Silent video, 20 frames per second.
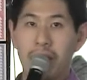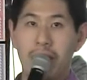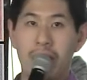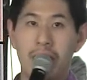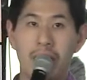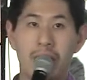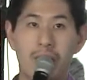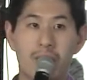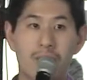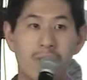
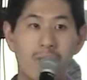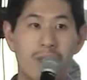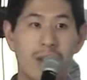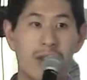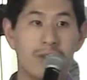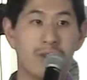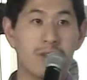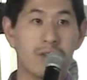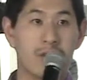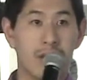uh, who
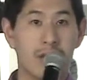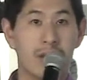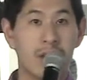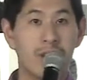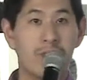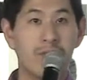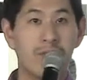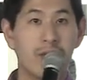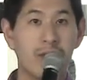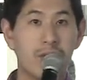had
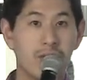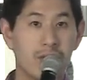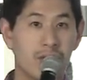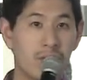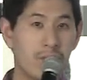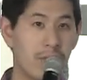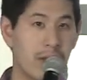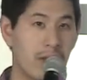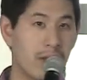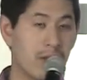started a
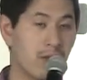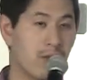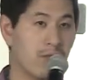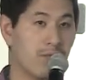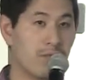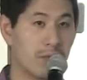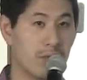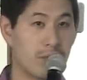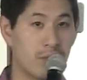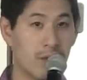fellowship, like
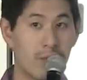Code for